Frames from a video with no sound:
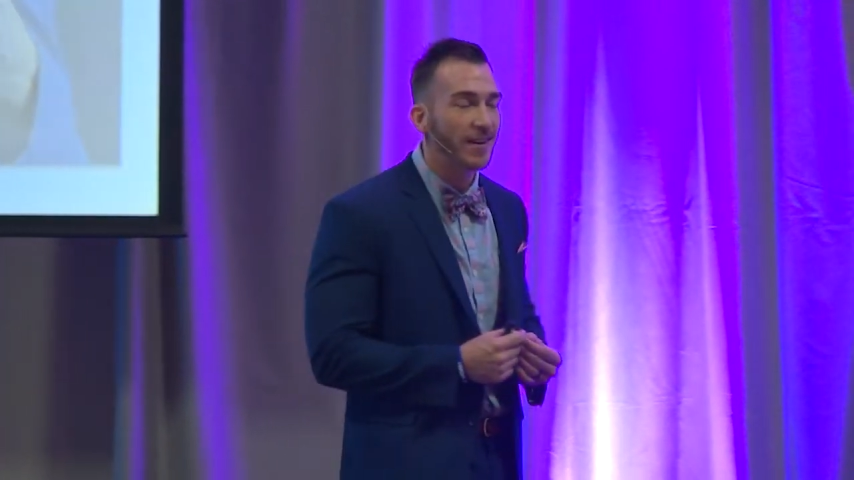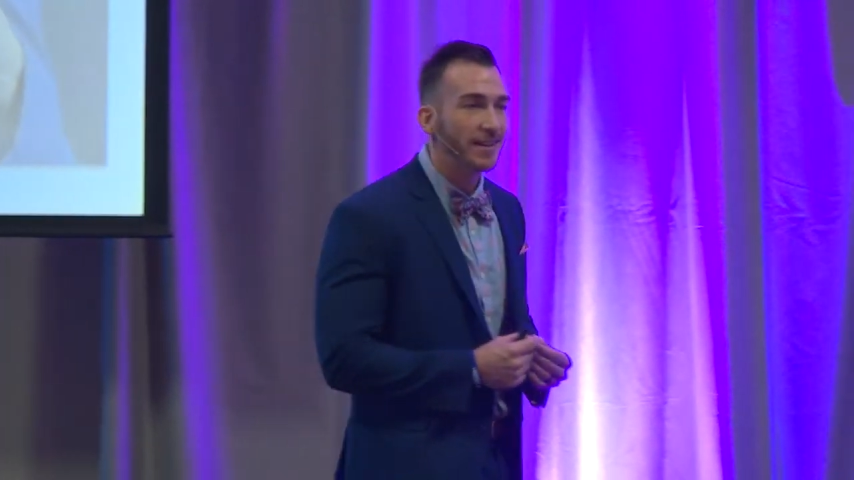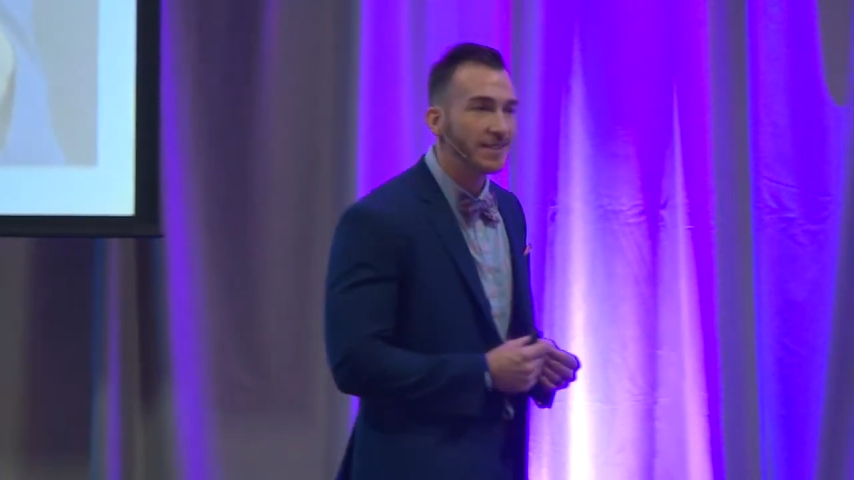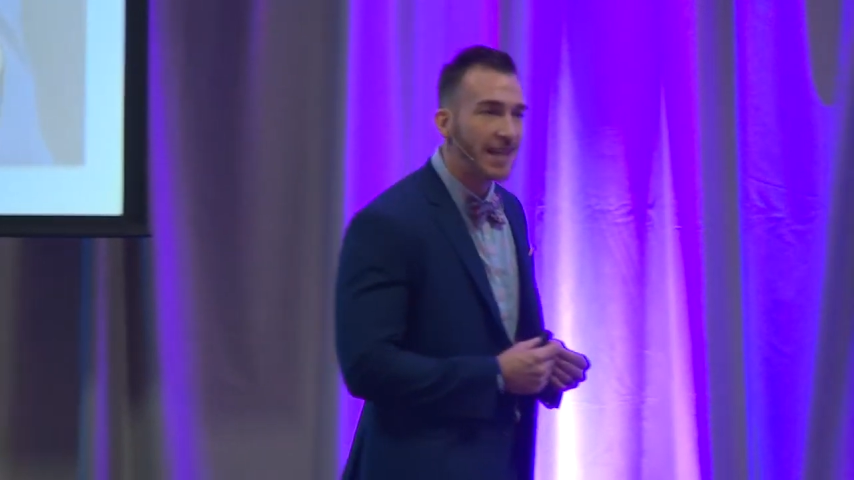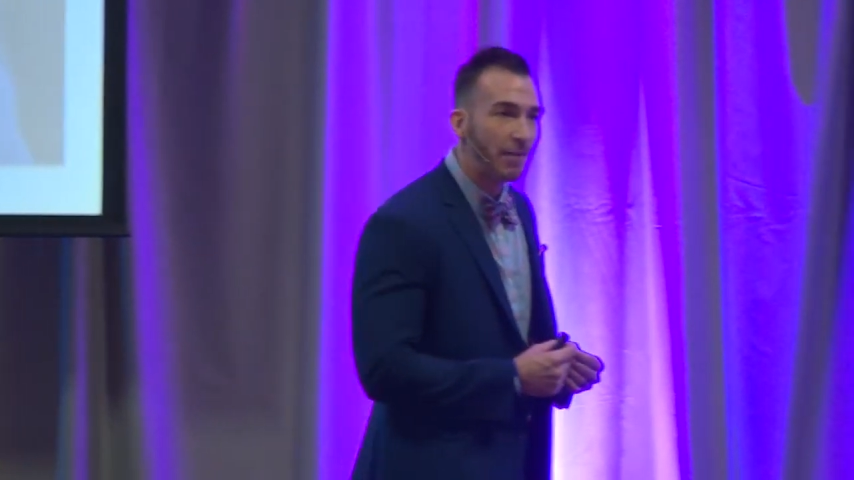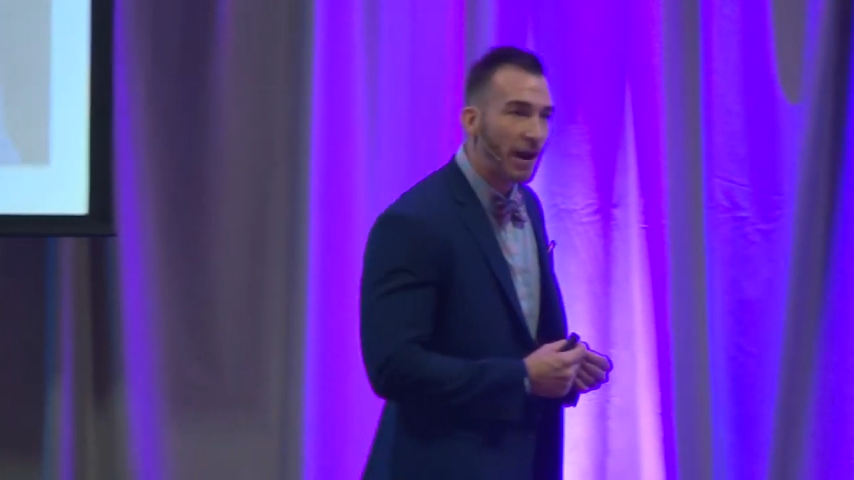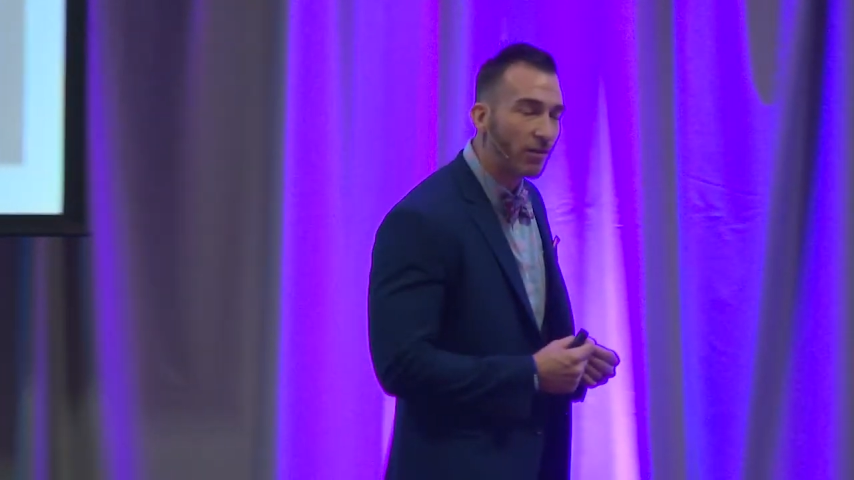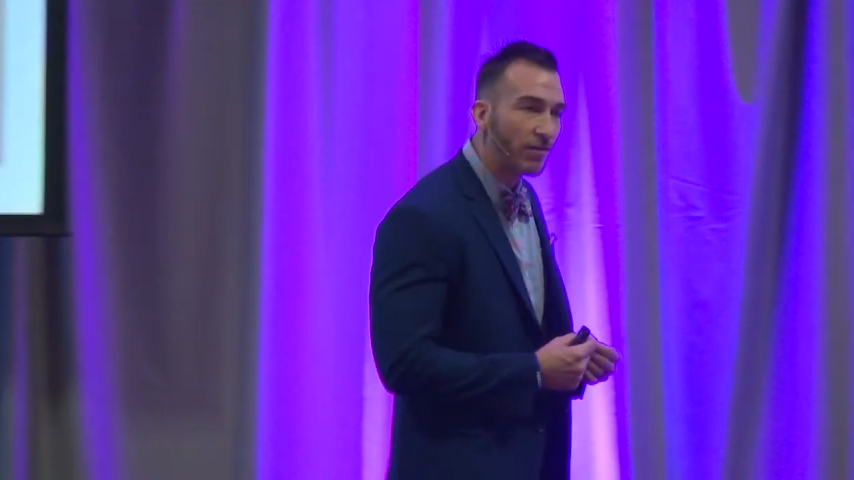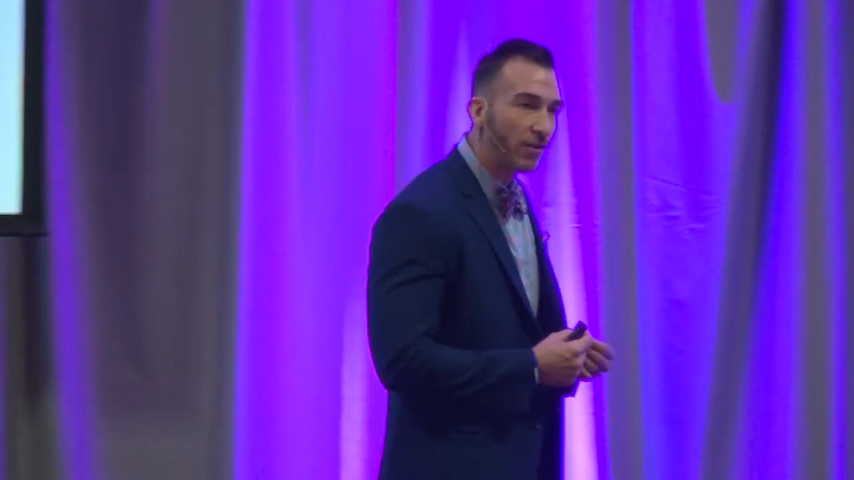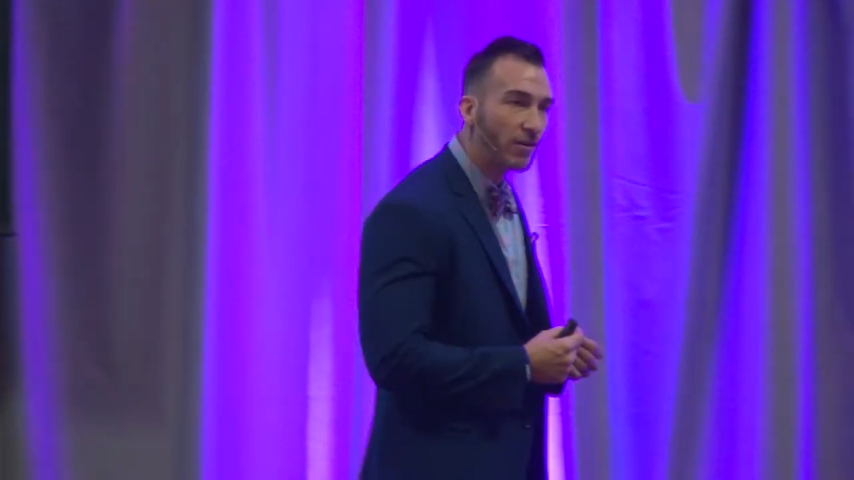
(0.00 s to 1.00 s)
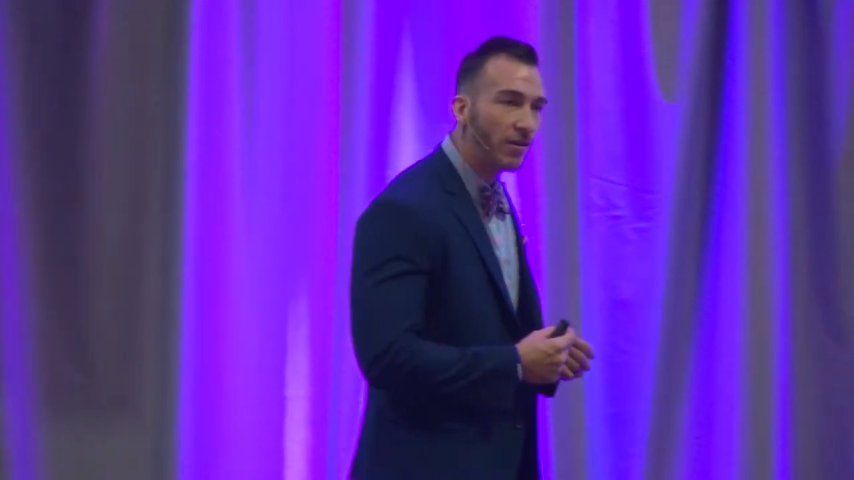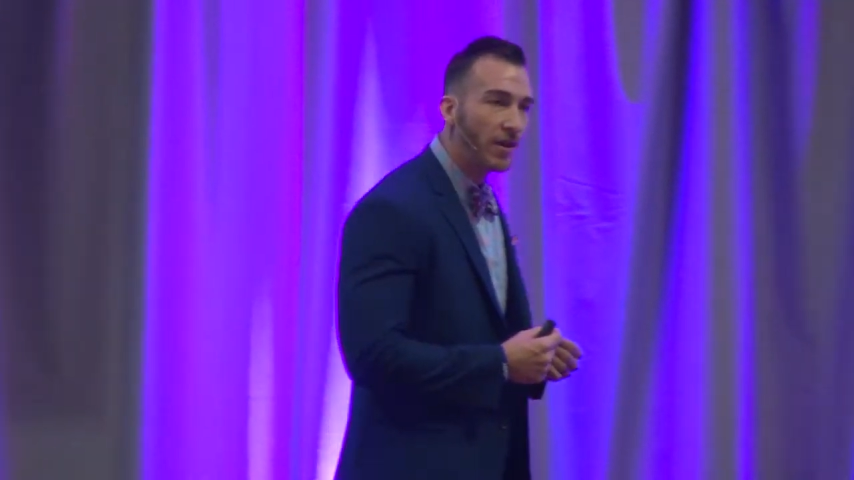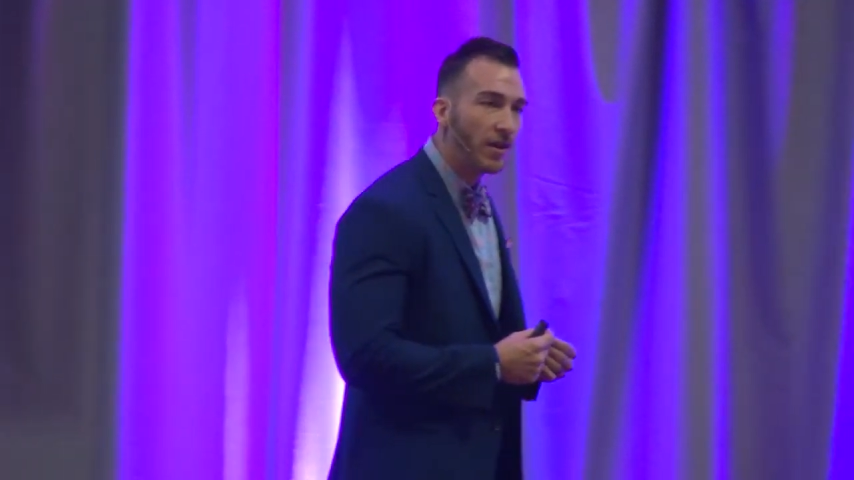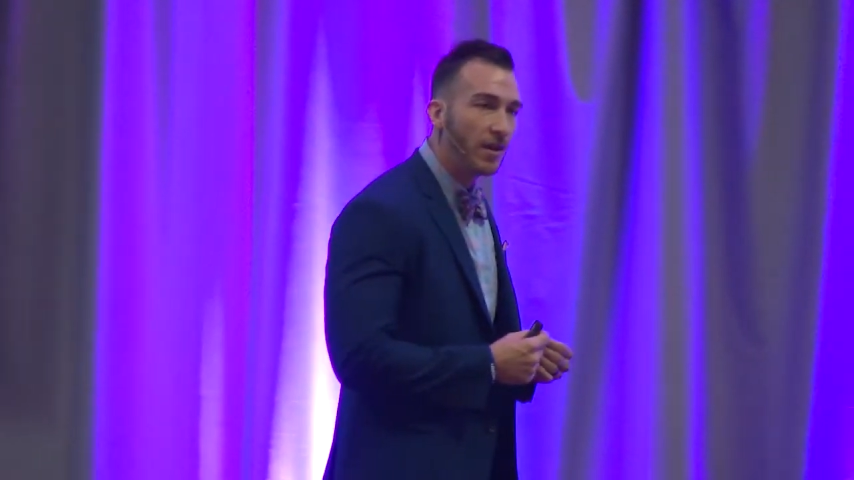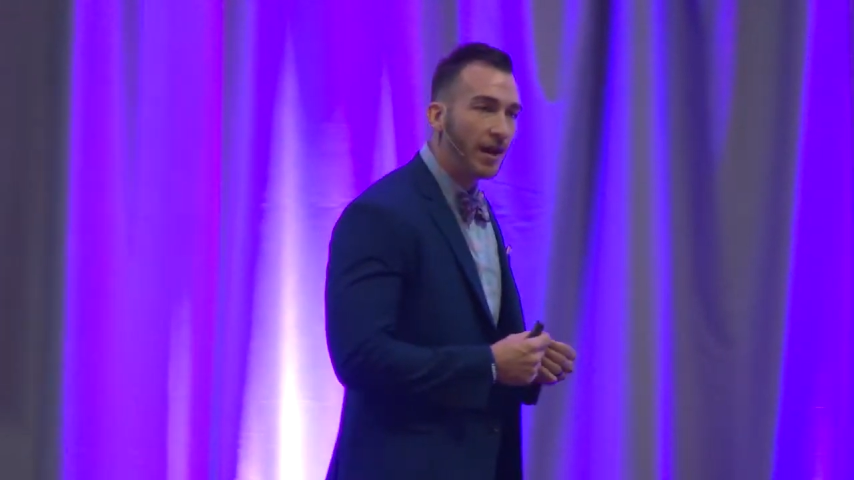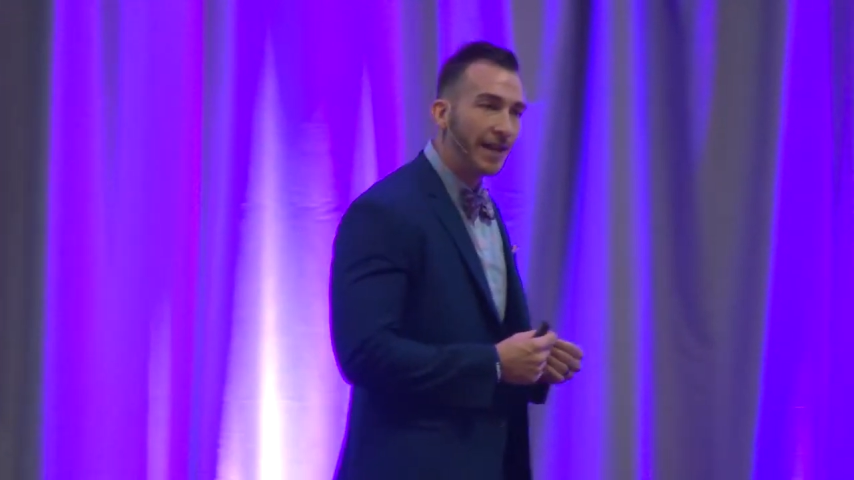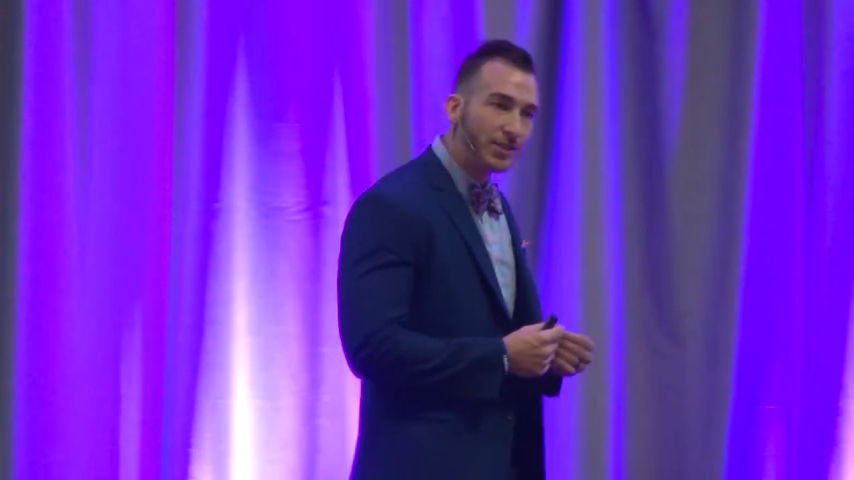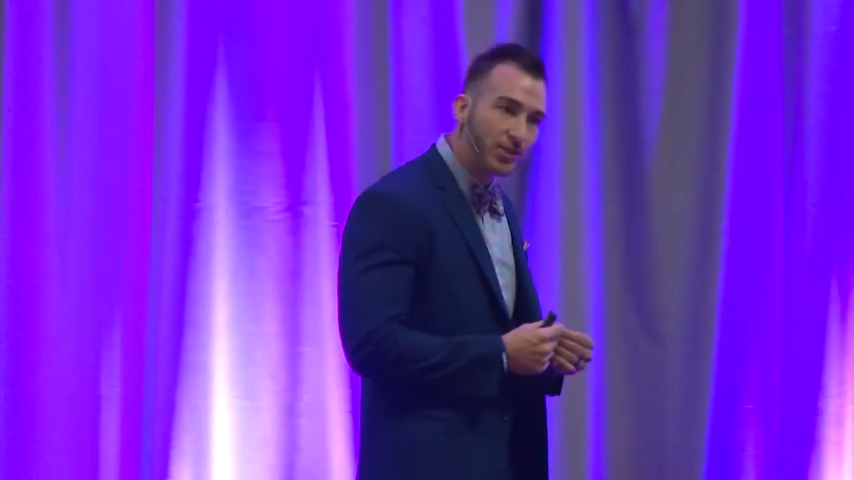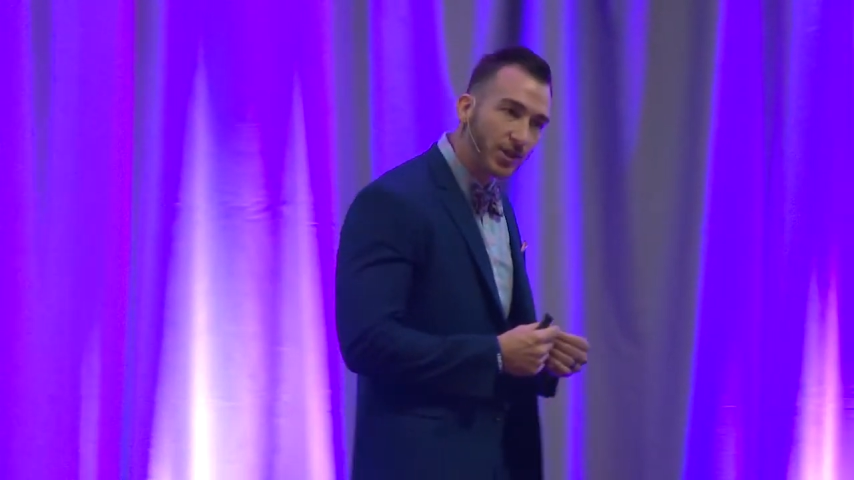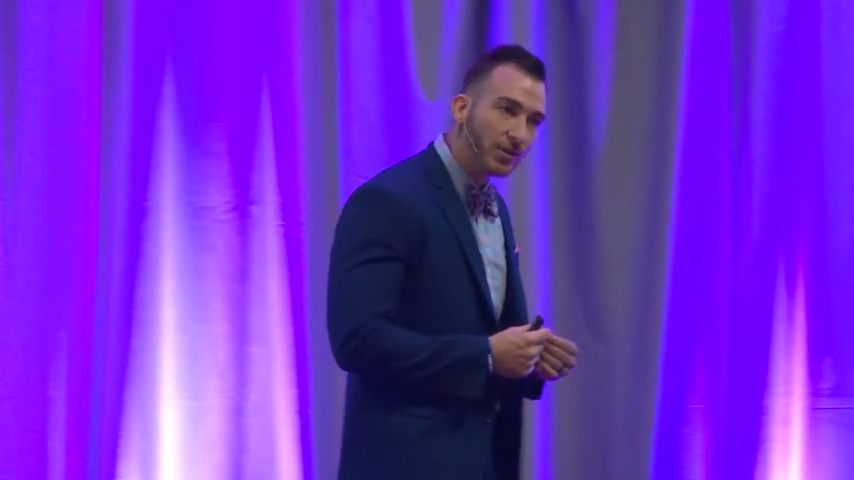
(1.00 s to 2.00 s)
Isn't that powerful? And
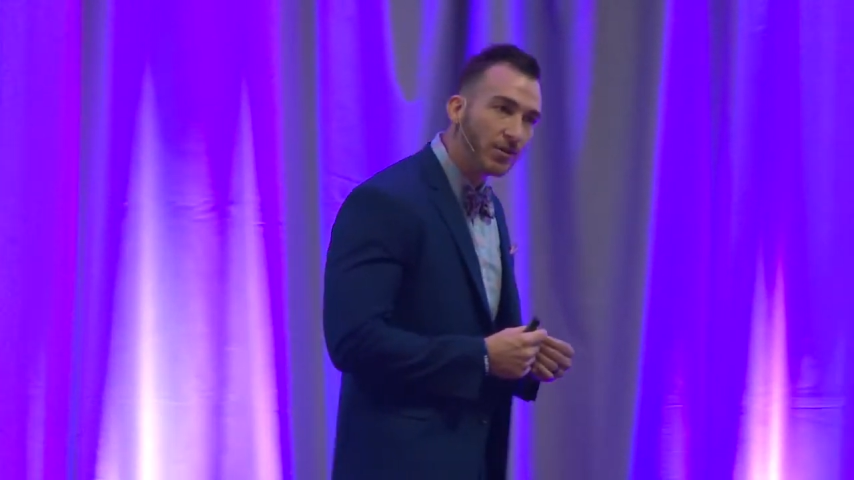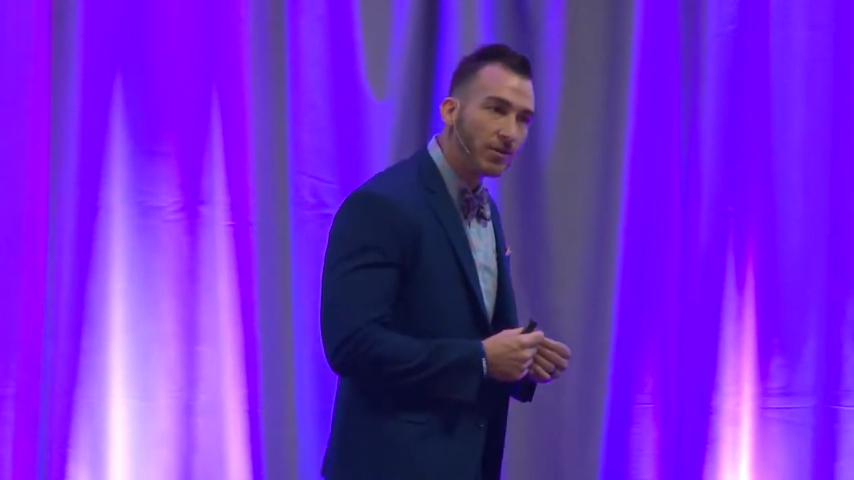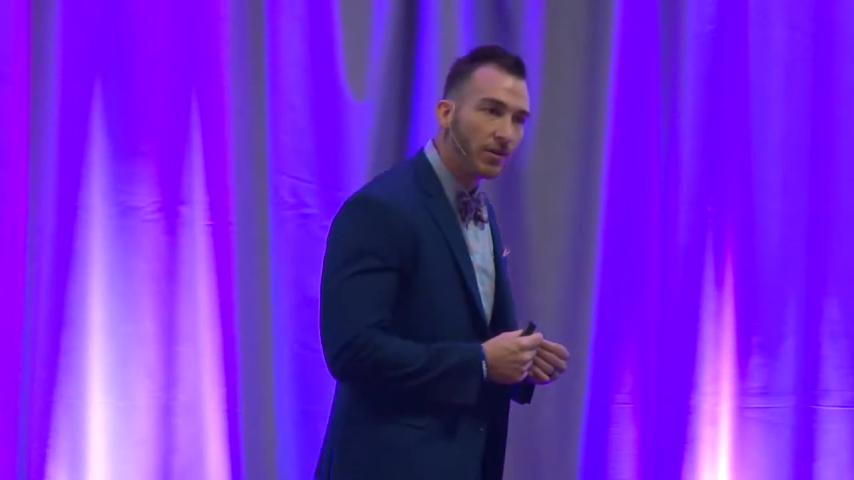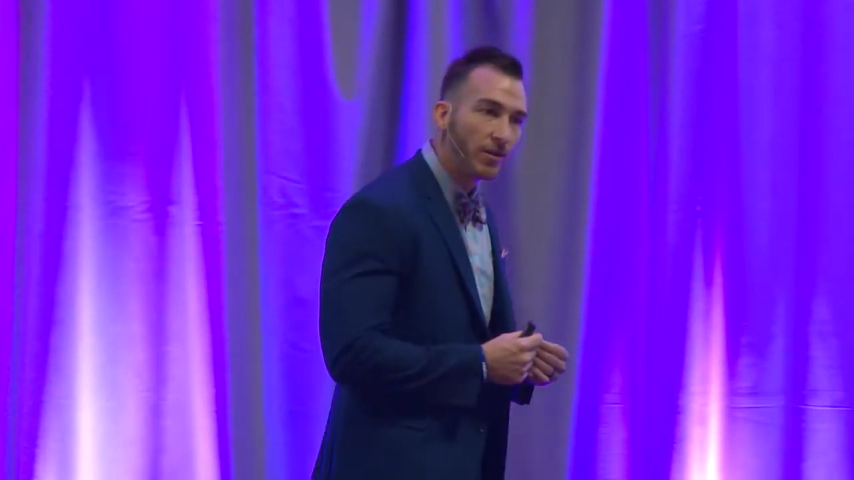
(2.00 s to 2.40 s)
it's true.